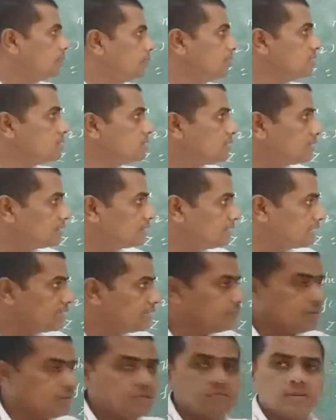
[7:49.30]
means the
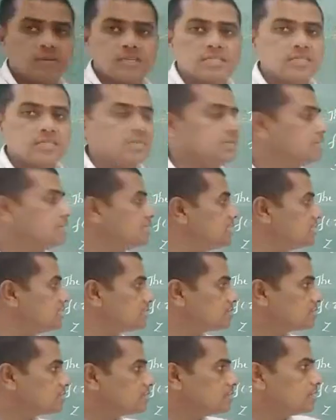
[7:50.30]
given function
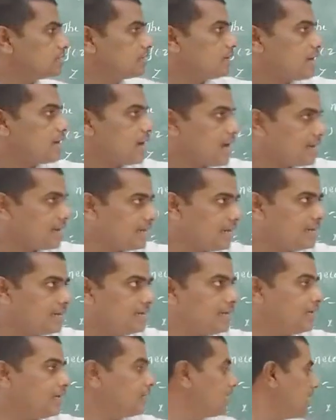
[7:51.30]
is
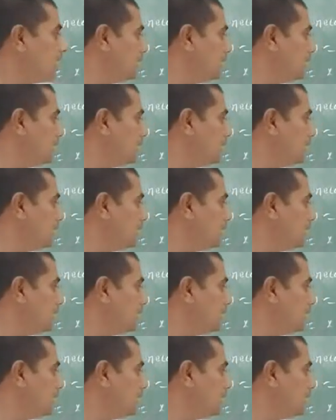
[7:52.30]
analytic